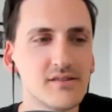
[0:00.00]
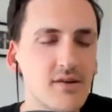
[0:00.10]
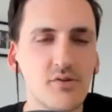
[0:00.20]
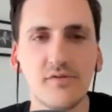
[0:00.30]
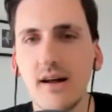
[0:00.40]

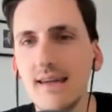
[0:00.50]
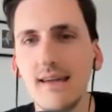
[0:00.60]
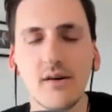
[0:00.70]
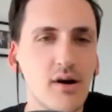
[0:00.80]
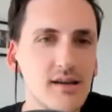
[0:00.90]
funny,
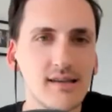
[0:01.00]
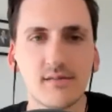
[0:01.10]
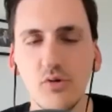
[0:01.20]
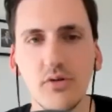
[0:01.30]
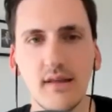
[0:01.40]
quirky, small
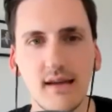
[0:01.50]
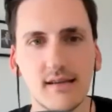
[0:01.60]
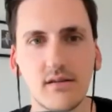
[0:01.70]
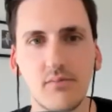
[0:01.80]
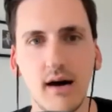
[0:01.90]
things
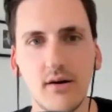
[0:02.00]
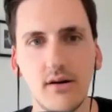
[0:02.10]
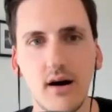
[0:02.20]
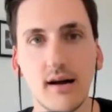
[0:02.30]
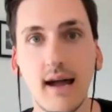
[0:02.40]
about our
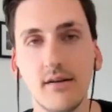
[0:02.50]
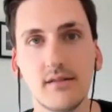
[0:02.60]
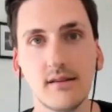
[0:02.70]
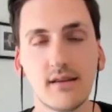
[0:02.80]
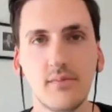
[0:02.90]
characters
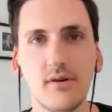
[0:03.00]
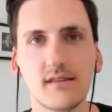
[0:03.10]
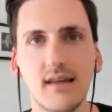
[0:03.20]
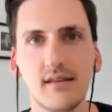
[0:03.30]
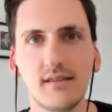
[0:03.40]
and our
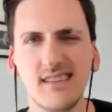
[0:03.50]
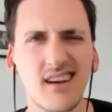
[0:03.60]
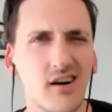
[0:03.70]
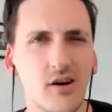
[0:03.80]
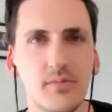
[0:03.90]
personalities and our
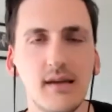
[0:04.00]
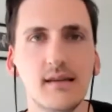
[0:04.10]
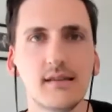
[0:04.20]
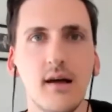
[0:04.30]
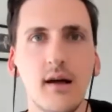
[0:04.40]

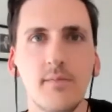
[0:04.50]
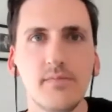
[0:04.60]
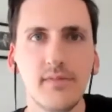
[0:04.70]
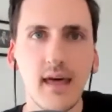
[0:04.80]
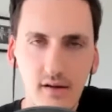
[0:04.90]
hobbies,
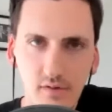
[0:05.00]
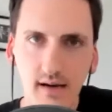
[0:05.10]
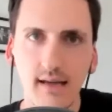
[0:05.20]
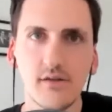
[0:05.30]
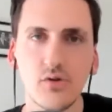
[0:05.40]
they
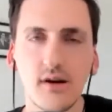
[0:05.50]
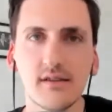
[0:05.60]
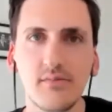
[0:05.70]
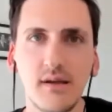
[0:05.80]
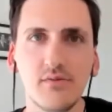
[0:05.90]
really draw us to
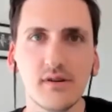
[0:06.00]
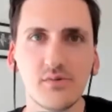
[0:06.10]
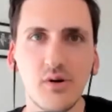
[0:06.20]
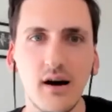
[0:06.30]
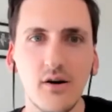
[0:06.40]
people as
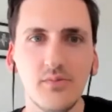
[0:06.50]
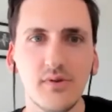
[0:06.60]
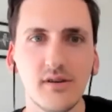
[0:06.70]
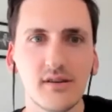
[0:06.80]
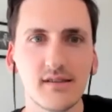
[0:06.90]
well,
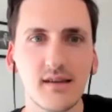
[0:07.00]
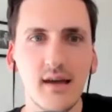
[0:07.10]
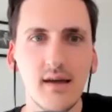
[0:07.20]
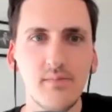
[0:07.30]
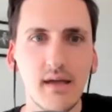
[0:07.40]
because
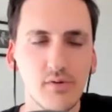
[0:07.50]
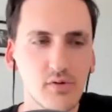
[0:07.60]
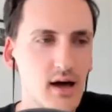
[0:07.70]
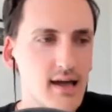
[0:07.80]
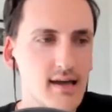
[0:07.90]
people
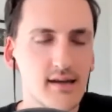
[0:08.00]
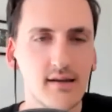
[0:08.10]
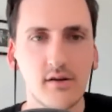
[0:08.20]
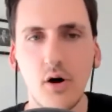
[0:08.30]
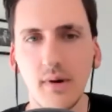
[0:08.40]
like
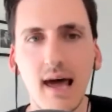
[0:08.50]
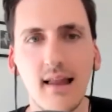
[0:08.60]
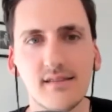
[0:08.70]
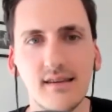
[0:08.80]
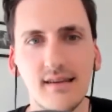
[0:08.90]

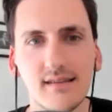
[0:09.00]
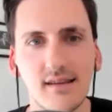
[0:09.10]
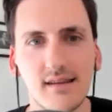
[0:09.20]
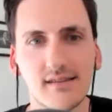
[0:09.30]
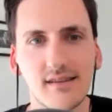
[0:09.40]
commonalities.
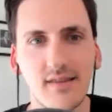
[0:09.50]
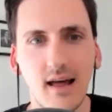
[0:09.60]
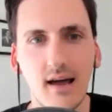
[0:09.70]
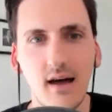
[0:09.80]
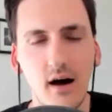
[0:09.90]
So they're
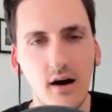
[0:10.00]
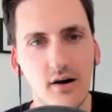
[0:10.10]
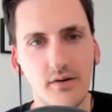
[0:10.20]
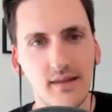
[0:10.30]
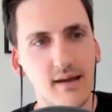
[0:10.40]
like,
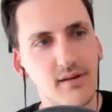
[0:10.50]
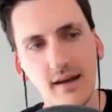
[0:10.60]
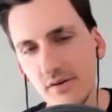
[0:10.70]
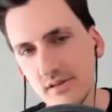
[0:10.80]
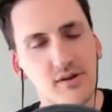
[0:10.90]
oh, they play
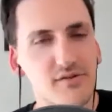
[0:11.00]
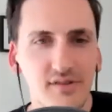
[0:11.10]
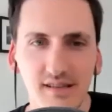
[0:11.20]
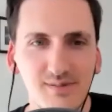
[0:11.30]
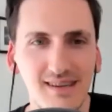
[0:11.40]
ultimate
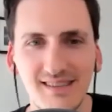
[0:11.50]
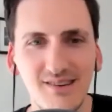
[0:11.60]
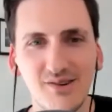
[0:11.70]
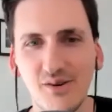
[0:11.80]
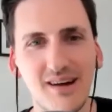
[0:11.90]
frisbee
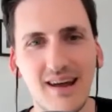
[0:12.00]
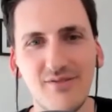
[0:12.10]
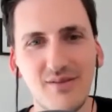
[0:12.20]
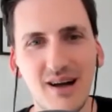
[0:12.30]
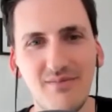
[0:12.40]
too, or whatever
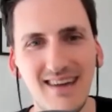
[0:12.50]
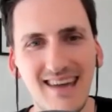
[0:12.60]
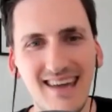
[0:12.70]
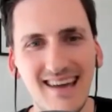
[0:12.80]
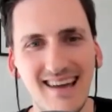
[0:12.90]
it might
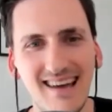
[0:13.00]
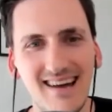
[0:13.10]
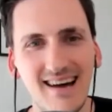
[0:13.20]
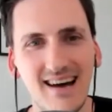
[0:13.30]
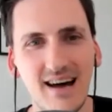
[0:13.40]
be.
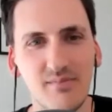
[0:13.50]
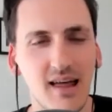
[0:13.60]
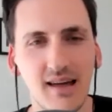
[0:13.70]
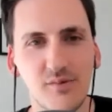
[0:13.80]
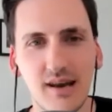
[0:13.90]
Um,
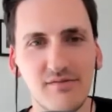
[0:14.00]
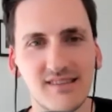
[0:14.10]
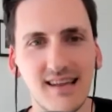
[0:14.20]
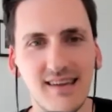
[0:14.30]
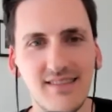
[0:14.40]
like whatever
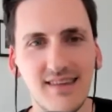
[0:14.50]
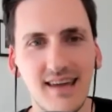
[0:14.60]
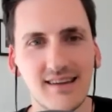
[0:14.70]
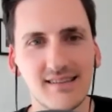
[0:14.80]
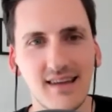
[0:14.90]
silly thing,
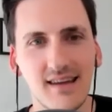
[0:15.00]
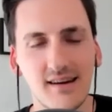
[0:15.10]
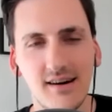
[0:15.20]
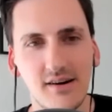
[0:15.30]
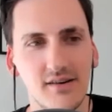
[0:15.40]
it's like,
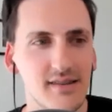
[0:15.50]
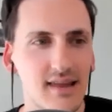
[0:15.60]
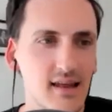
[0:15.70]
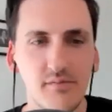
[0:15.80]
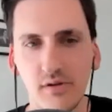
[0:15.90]
oh, they
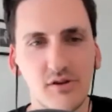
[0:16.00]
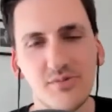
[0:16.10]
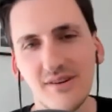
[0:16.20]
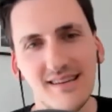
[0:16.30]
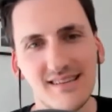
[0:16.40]
love
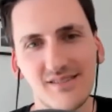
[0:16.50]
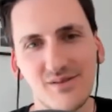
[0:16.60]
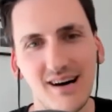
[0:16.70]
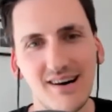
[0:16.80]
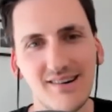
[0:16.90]
blueberries as
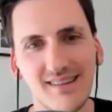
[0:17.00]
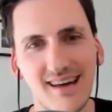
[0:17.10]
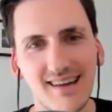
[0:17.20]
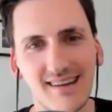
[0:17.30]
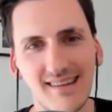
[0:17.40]
well.
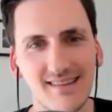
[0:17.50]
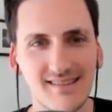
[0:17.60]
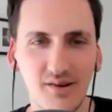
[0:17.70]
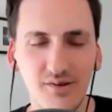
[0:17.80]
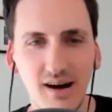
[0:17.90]
Like,
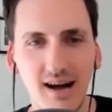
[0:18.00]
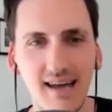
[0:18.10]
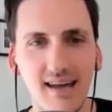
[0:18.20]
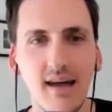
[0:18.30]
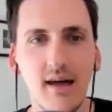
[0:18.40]
so do mm-hmm. I.
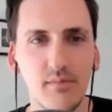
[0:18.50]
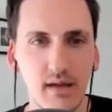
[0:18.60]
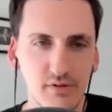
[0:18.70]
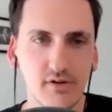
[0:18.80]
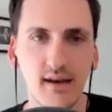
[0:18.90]

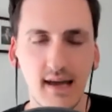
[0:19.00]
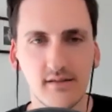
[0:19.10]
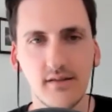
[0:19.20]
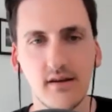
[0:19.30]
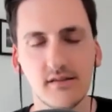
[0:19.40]
People connect
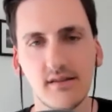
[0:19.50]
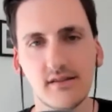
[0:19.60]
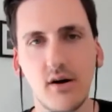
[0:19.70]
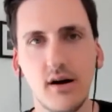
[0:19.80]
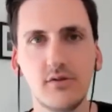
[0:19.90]
on those. And
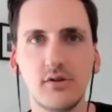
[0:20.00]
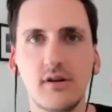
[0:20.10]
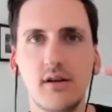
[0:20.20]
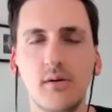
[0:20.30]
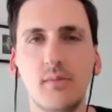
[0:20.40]
so I talk a
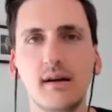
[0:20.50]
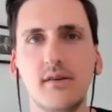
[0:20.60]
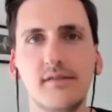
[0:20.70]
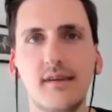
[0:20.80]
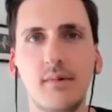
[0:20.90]
lot in my
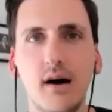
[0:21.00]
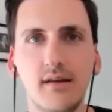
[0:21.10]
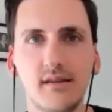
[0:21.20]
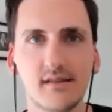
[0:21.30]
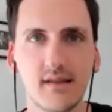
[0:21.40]
content about
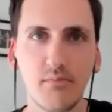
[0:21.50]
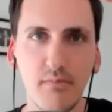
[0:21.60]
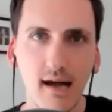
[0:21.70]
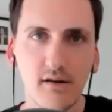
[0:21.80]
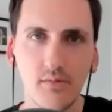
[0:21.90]
this. It's like
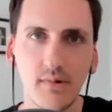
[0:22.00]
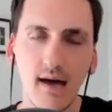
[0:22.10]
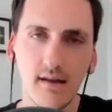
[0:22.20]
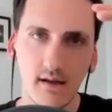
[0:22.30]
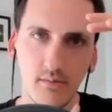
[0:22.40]
macro
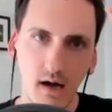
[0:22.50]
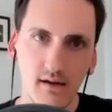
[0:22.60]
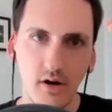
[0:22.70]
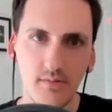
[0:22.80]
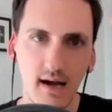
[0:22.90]
branding and
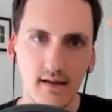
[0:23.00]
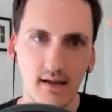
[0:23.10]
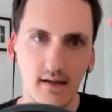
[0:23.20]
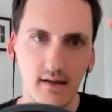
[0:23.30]
micro branding.